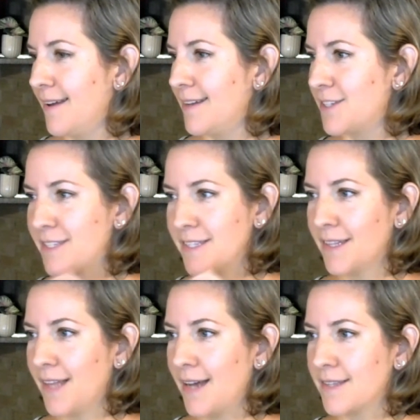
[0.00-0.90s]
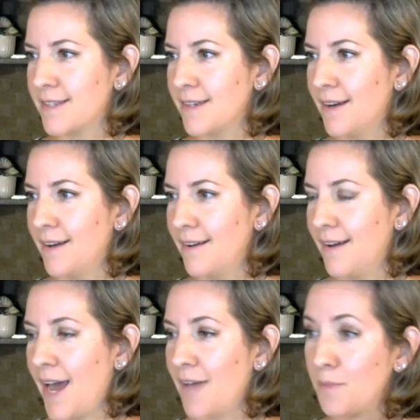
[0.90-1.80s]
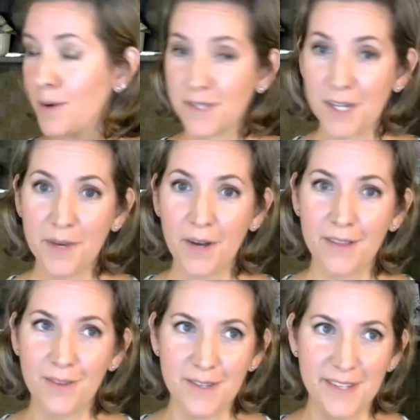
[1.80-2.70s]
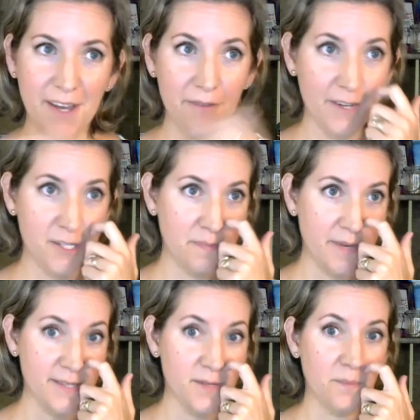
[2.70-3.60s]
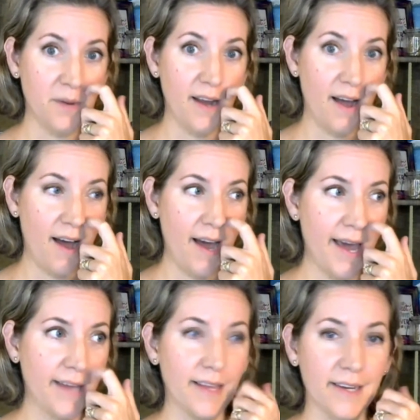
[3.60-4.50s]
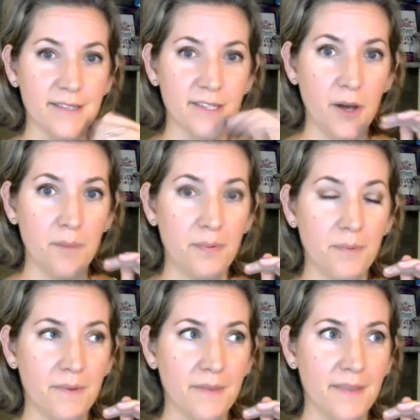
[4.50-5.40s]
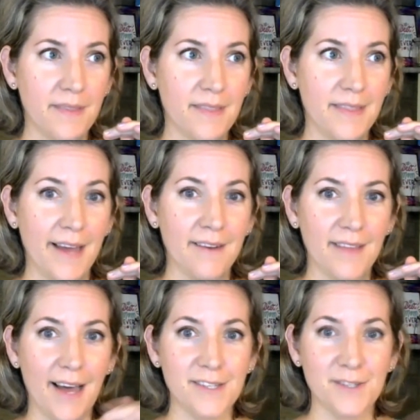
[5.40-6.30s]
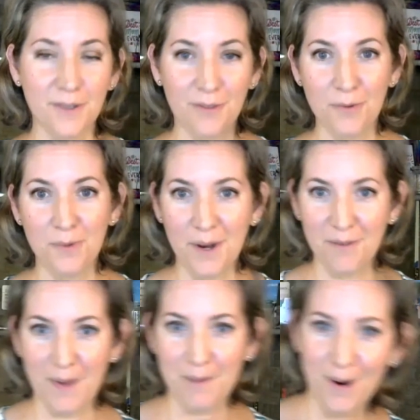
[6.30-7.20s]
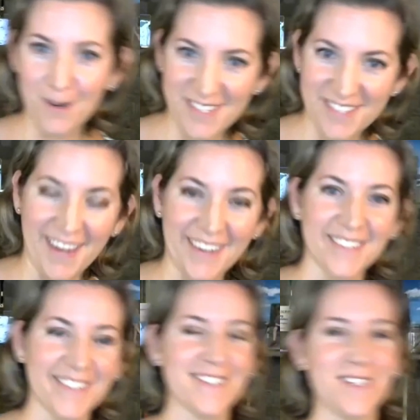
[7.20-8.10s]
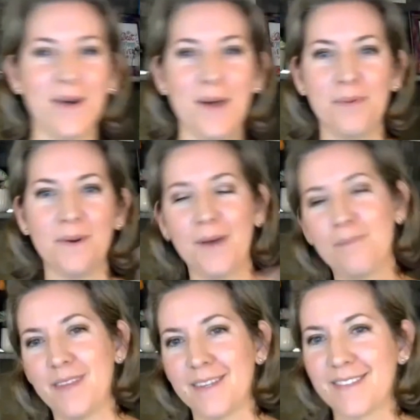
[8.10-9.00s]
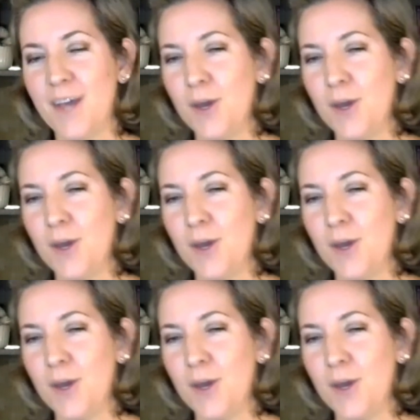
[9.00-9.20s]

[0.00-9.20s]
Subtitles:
just in the last, I have a post coming out on Thursday, a fiction piece, but I had like a slump that lasted through one of my post cycles. And so I put up this